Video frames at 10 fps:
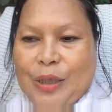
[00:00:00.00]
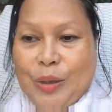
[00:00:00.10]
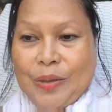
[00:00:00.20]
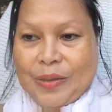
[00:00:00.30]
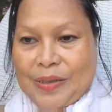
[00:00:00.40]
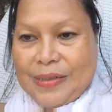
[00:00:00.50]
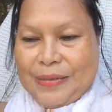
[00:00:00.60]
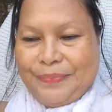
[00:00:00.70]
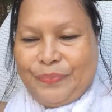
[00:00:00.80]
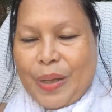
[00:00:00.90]

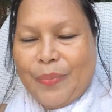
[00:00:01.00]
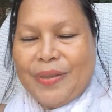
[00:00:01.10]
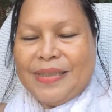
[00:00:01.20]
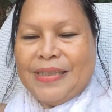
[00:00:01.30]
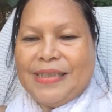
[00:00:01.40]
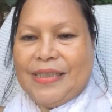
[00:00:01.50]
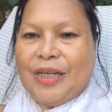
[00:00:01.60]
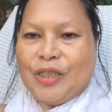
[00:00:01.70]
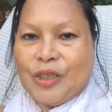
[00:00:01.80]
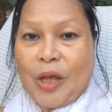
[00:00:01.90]
The bubbles
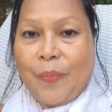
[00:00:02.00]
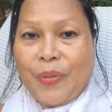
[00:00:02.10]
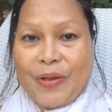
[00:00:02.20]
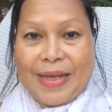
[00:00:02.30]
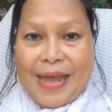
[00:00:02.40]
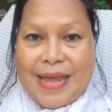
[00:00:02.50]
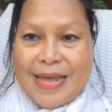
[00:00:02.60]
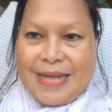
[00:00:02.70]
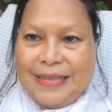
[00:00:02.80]
stop, okay?